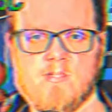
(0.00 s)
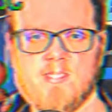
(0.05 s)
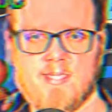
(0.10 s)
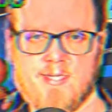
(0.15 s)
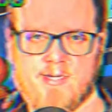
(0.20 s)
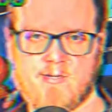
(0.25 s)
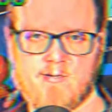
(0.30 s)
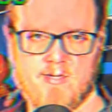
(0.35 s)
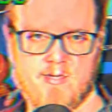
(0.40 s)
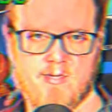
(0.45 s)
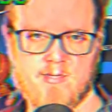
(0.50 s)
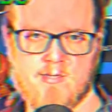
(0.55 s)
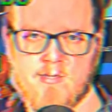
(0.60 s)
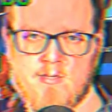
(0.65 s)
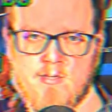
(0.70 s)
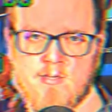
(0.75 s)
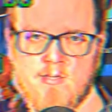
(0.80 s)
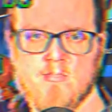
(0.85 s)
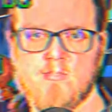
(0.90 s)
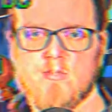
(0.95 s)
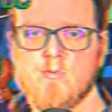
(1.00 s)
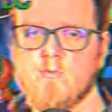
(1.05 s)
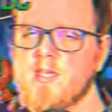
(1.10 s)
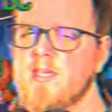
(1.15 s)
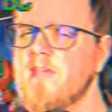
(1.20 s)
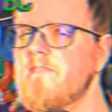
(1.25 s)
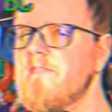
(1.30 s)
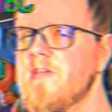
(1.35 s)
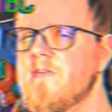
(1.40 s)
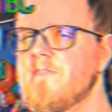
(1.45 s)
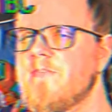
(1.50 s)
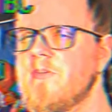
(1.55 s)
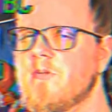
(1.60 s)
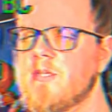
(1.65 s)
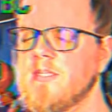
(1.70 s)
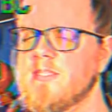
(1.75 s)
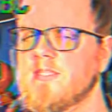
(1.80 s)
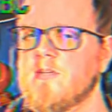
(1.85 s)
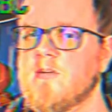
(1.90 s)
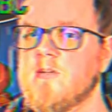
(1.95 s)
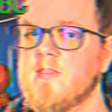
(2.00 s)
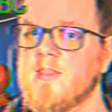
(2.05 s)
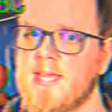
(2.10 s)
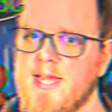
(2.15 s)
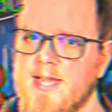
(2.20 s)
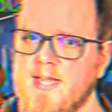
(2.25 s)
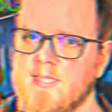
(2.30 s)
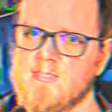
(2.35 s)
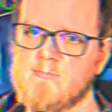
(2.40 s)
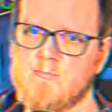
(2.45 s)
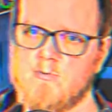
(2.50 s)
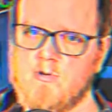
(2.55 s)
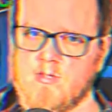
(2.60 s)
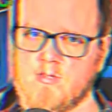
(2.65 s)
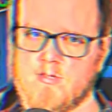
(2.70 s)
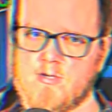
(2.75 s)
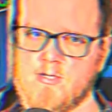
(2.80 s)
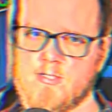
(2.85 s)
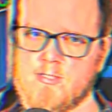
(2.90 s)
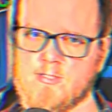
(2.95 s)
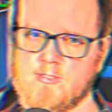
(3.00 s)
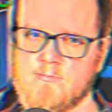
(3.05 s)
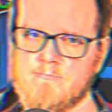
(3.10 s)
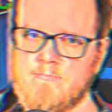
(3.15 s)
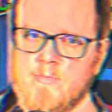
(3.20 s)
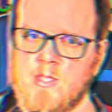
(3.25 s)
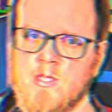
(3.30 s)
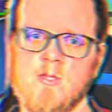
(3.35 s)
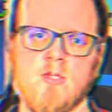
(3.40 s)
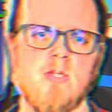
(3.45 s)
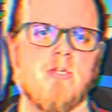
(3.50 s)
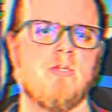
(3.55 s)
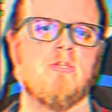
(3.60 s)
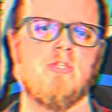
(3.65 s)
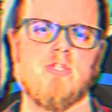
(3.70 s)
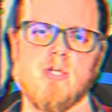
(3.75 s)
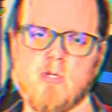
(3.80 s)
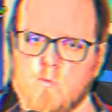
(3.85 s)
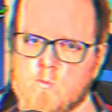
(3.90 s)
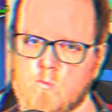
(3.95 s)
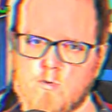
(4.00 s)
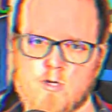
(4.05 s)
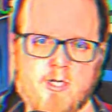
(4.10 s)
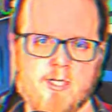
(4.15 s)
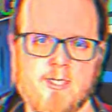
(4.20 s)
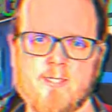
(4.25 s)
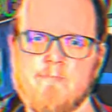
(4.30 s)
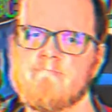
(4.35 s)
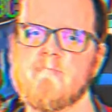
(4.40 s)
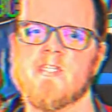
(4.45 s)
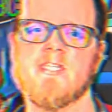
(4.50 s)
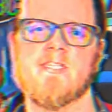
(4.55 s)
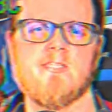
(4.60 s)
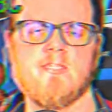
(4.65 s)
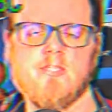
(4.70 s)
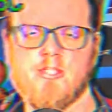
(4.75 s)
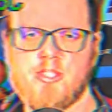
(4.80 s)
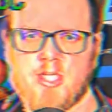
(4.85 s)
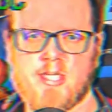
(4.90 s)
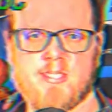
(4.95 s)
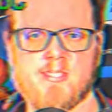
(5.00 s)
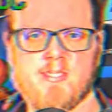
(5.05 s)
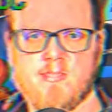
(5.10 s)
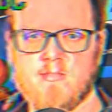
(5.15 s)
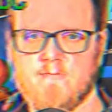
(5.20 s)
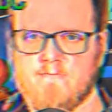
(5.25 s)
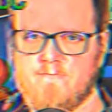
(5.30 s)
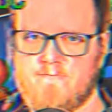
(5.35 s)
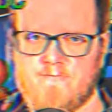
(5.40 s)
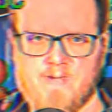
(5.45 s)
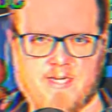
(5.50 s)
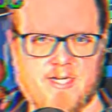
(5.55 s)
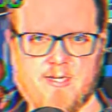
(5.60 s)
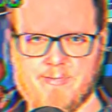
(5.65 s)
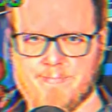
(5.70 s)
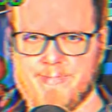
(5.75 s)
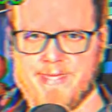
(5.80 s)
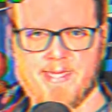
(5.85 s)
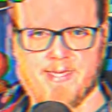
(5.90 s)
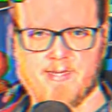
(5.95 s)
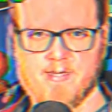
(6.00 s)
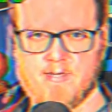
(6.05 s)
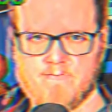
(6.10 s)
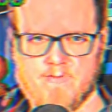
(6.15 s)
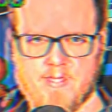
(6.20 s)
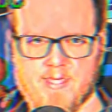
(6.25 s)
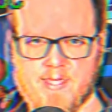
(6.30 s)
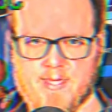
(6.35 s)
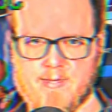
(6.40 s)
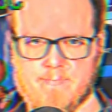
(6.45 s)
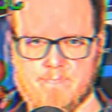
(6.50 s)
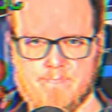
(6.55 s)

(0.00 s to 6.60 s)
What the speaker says: area. So even if you consider that spoilerish, don't worry, it's just the very beginning of the game.